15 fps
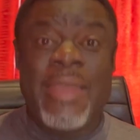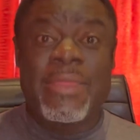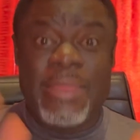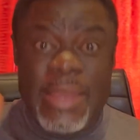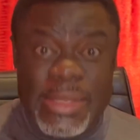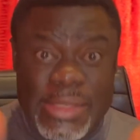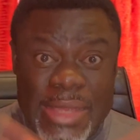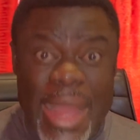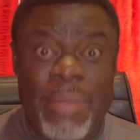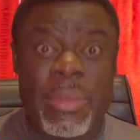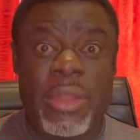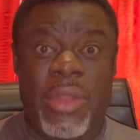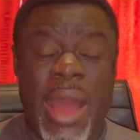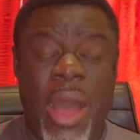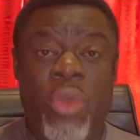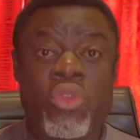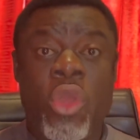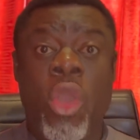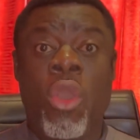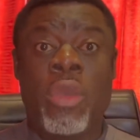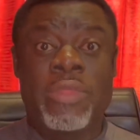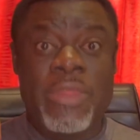This time around,
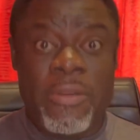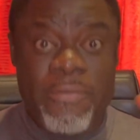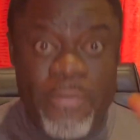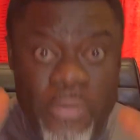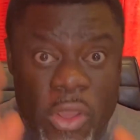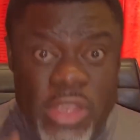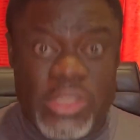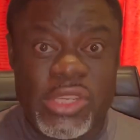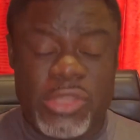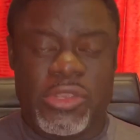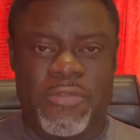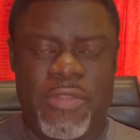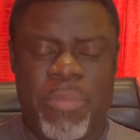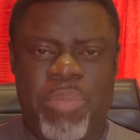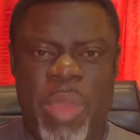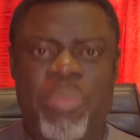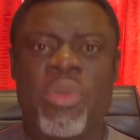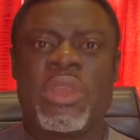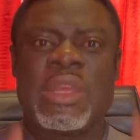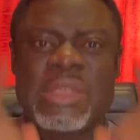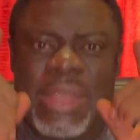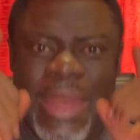the voices of the
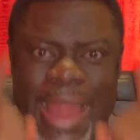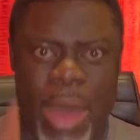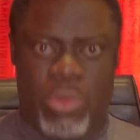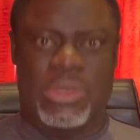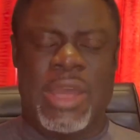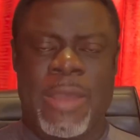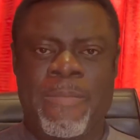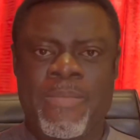people is louder.